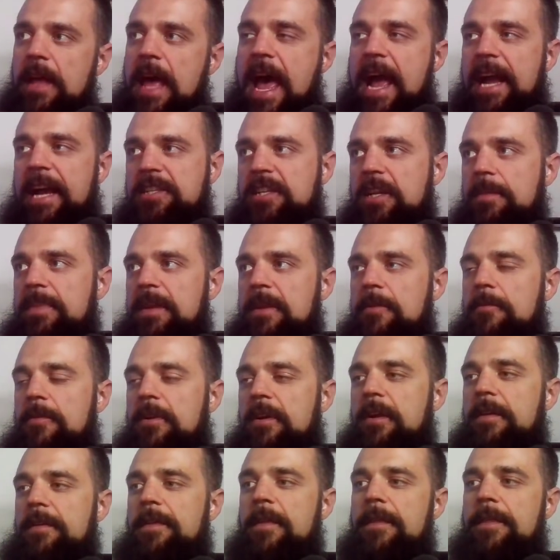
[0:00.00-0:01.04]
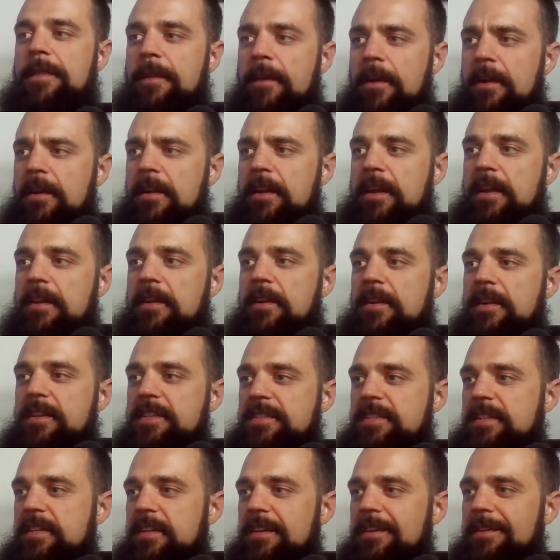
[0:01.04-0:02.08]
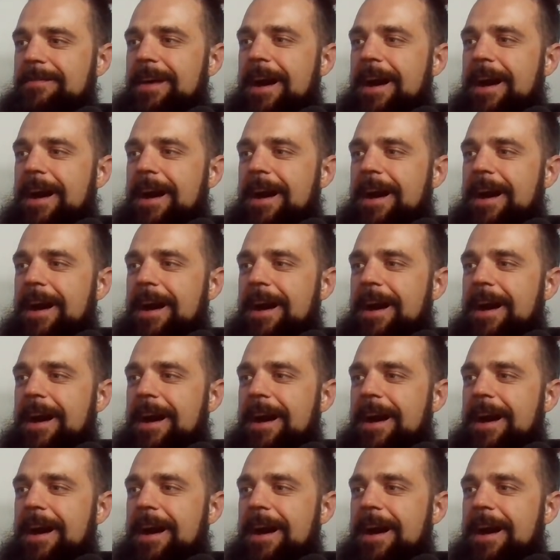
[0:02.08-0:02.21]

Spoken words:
actually be worth 30 crystal,